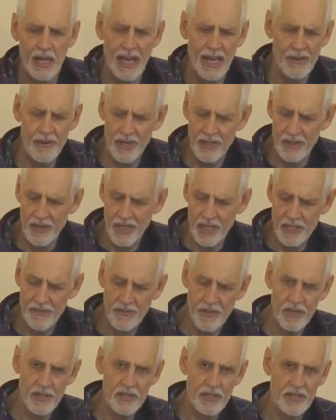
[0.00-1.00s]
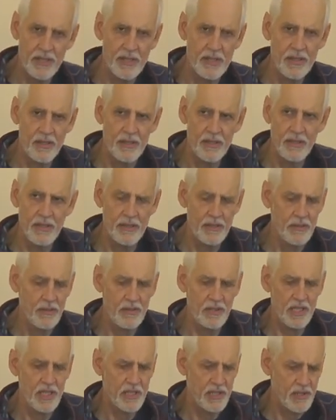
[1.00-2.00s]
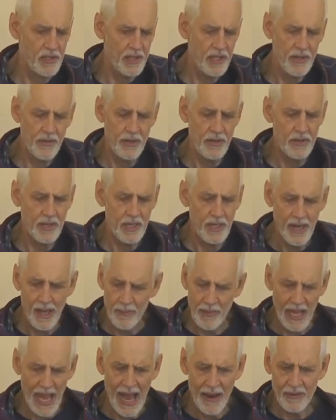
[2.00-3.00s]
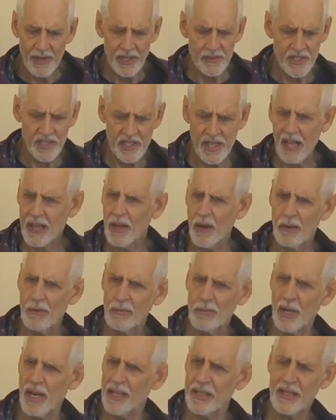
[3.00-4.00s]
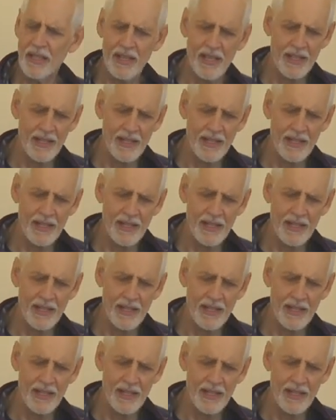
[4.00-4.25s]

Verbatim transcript: I read the next verse. Sister Lee, you want to read? I mean, I read this thing, I thought, What?